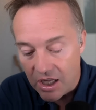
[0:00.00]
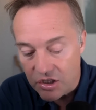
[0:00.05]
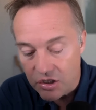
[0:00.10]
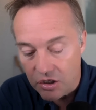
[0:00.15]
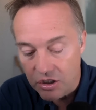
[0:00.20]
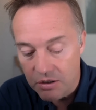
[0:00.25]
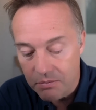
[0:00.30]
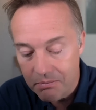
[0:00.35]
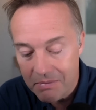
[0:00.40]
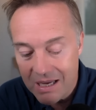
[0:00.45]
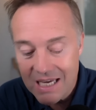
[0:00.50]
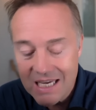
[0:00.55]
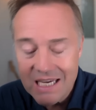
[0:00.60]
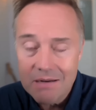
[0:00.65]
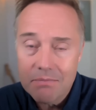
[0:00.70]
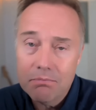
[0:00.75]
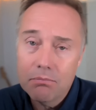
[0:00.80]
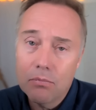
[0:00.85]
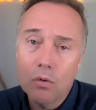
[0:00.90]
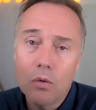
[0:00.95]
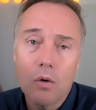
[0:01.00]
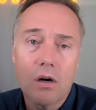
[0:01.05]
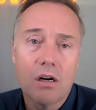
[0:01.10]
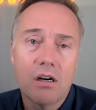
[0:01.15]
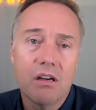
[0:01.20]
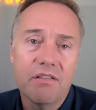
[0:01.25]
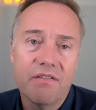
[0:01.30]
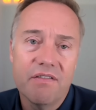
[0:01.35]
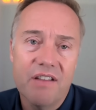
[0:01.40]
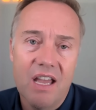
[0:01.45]
And so you make it
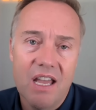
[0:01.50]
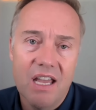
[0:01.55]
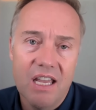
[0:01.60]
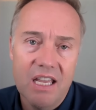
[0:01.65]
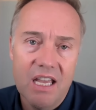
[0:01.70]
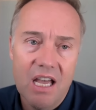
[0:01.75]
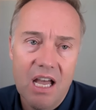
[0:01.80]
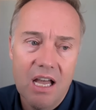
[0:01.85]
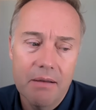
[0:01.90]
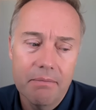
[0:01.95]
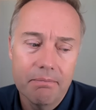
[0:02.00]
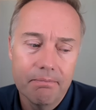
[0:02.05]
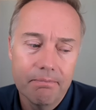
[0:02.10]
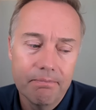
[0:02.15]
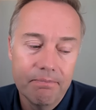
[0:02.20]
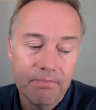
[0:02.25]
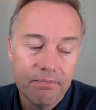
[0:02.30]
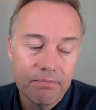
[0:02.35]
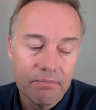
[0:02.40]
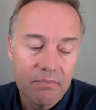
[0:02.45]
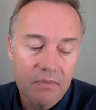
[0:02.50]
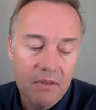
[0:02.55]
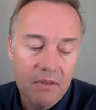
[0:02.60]
more of a, um,